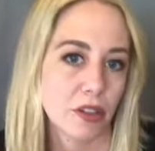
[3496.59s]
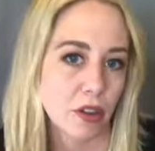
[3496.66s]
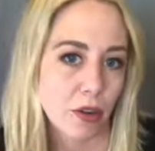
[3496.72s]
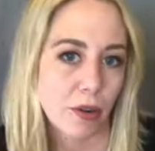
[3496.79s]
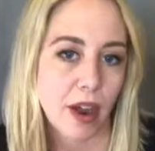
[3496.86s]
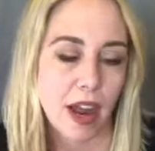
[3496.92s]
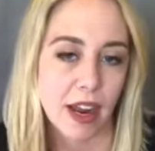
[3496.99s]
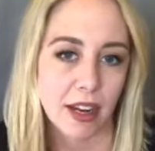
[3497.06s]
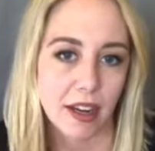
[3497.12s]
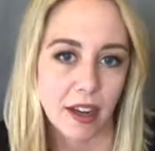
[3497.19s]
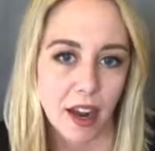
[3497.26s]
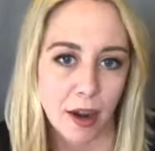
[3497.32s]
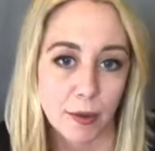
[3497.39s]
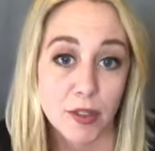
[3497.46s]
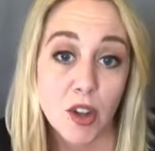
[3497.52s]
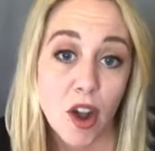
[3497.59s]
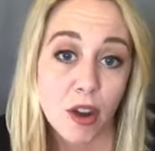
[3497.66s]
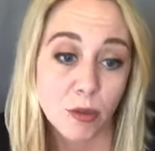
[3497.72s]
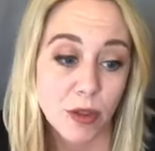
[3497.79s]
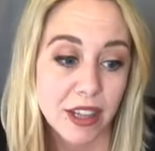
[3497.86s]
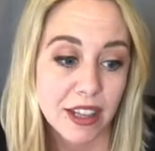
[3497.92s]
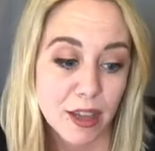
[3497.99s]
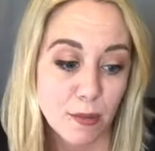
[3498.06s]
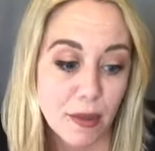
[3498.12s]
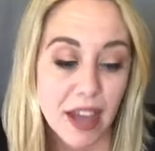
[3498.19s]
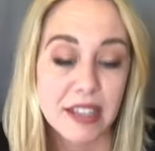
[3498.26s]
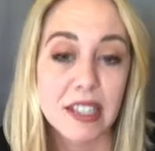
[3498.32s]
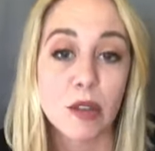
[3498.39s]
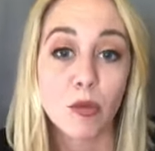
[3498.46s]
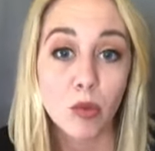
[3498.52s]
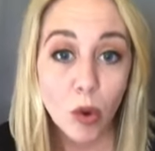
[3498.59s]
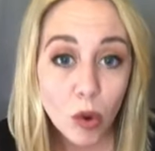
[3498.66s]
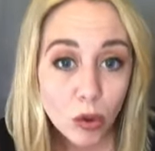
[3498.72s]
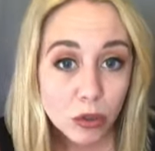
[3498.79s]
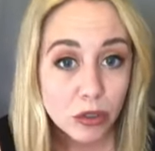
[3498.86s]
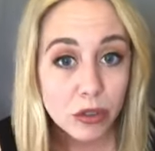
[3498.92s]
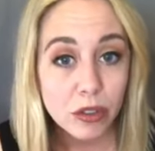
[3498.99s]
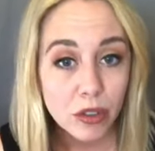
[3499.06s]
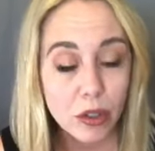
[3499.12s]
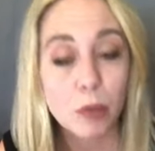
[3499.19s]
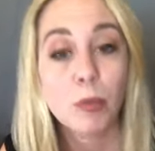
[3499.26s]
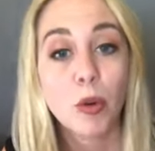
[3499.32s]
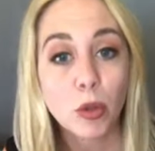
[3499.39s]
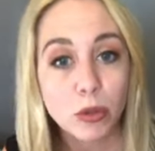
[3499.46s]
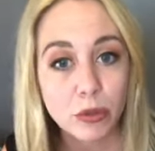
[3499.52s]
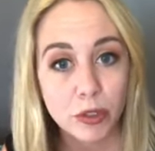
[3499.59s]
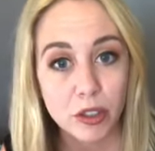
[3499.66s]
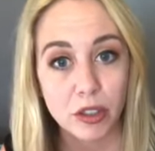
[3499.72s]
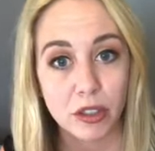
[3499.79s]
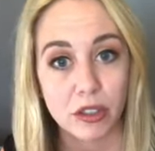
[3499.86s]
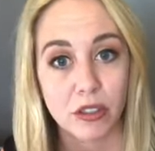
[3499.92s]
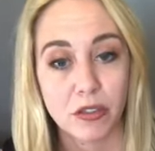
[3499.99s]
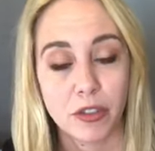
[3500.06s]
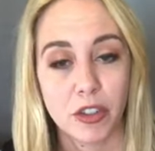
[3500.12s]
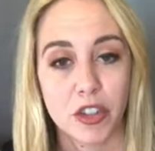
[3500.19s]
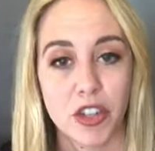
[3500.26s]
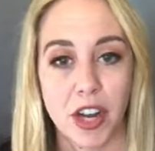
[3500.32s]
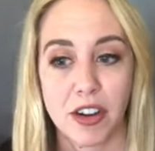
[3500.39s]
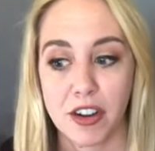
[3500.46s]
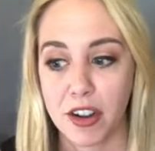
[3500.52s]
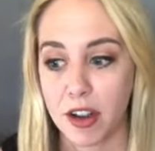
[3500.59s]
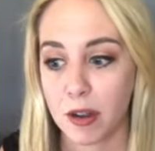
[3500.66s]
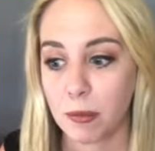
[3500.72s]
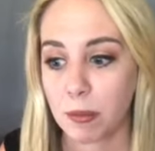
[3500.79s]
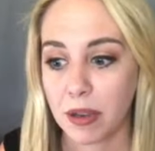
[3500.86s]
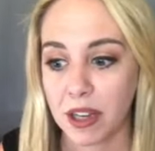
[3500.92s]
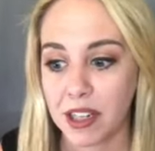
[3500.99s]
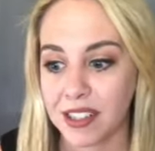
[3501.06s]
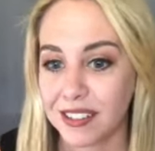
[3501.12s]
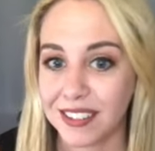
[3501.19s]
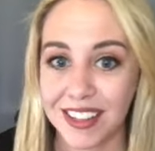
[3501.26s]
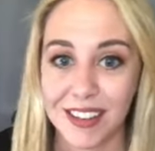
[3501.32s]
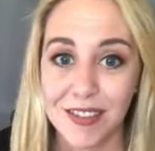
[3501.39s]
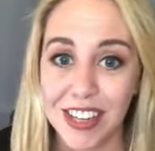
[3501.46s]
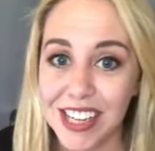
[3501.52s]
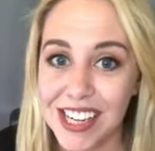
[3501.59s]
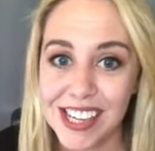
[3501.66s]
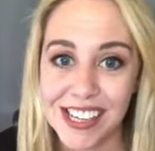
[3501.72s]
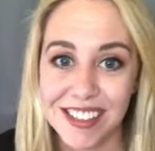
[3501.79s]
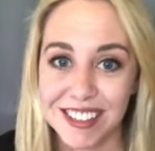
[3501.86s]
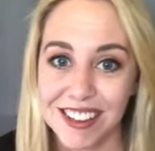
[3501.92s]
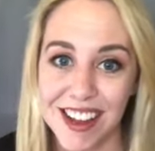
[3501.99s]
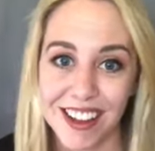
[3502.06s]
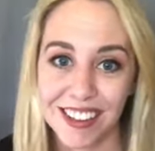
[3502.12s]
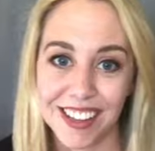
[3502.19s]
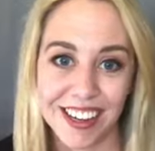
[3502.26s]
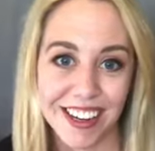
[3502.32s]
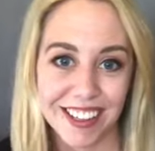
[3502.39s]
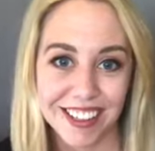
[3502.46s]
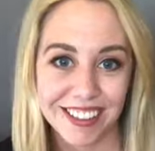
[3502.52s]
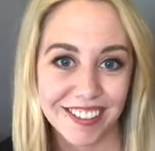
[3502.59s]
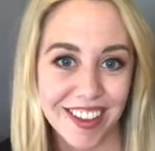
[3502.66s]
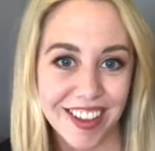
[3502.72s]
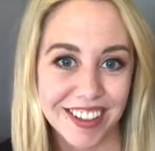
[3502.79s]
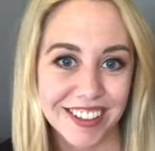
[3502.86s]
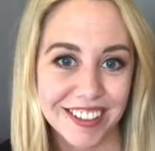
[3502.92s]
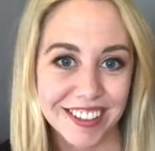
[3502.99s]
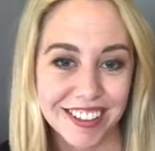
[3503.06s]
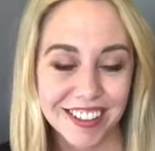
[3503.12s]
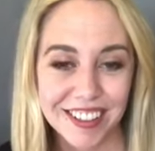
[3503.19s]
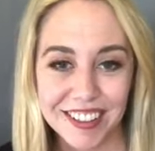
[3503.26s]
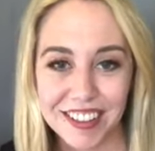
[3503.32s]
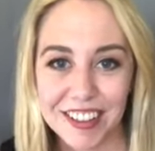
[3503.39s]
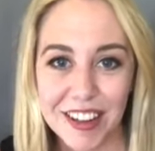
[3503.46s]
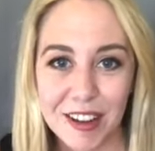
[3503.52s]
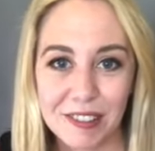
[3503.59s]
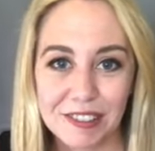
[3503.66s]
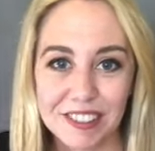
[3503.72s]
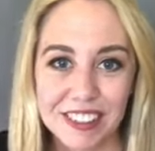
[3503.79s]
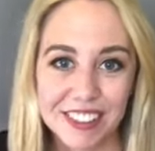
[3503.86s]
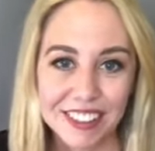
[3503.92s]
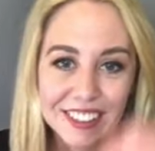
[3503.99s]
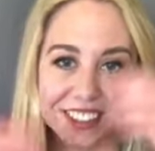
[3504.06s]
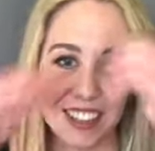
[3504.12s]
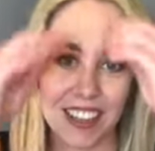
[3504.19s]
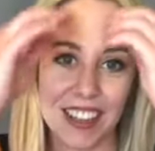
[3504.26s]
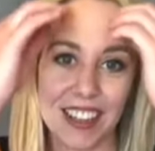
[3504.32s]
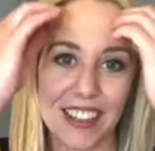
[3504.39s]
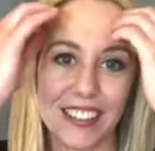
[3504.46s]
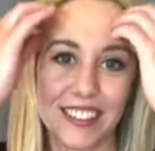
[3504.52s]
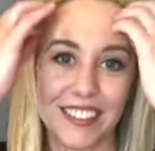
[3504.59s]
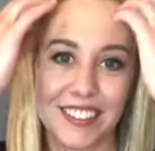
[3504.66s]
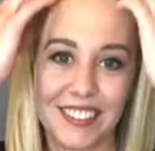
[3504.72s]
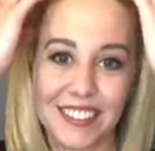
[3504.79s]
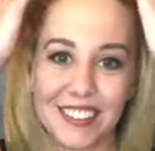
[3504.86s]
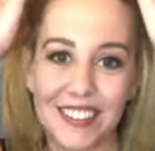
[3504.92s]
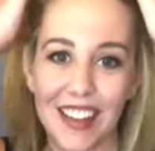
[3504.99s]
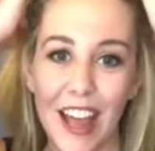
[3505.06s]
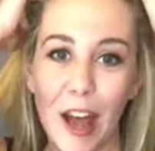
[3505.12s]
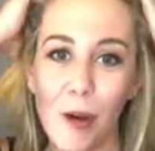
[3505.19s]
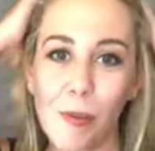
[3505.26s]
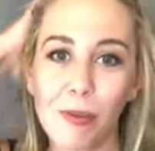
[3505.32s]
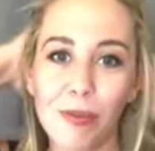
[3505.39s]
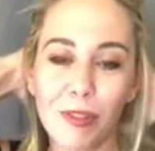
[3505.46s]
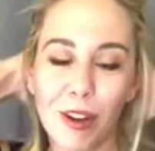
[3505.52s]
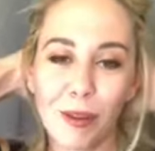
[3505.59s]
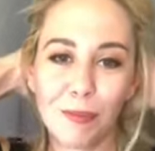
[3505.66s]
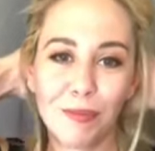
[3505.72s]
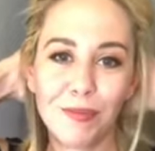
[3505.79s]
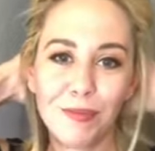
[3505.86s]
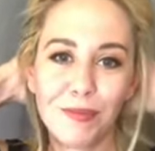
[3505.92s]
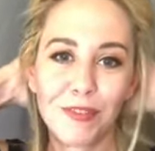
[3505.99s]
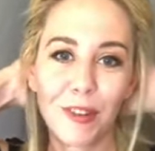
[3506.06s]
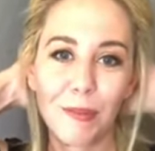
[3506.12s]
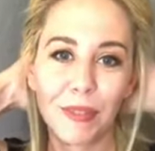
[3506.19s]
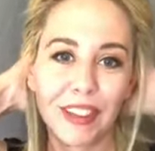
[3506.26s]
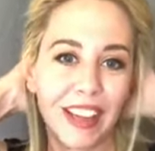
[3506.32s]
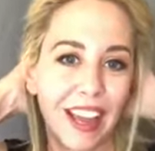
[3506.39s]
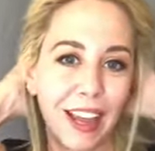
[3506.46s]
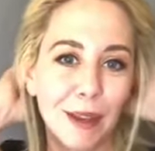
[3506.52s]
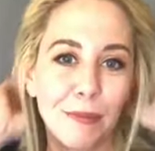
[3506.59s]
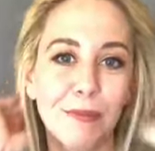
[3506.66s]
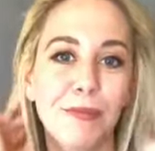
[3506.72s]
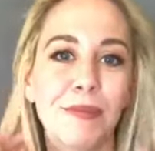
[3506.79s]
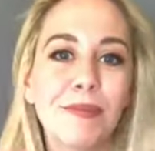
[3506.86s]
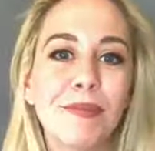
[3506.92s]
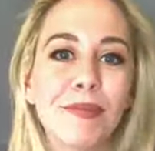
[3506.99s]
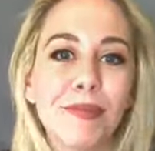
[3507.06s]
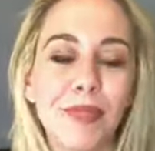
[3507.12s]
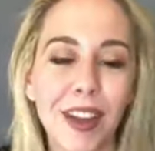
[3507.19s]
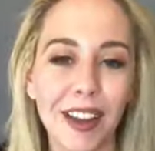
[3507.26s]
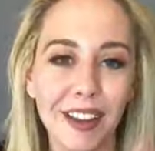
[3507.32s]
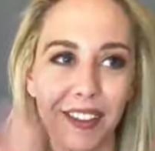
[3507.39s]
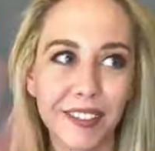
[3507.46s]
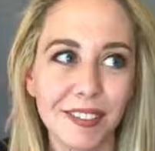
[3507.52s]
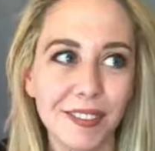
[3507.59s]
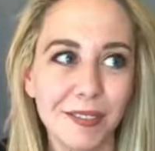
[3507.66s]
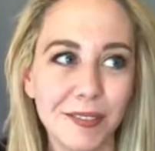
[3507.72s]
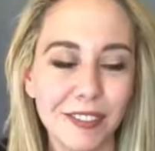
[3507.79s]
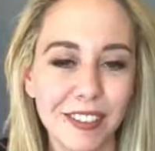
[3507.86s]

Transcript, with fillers: So I, I was on with him as he rolled or pulled for for Shenhe, but even he did not get any like you know uh, help from from the game the